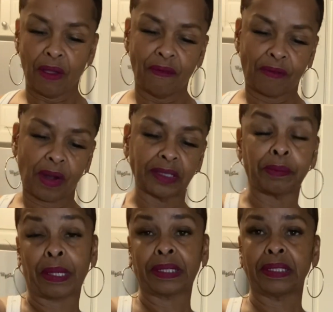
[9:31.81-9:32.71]
as far as
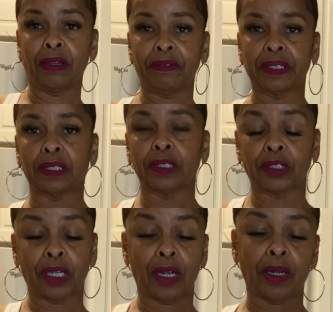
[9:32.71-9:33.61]
myself is
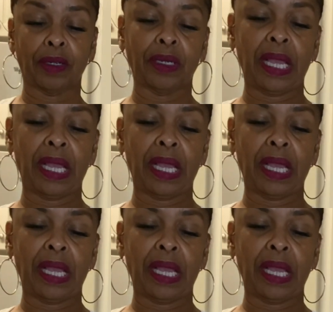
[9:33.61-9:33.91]
concerned.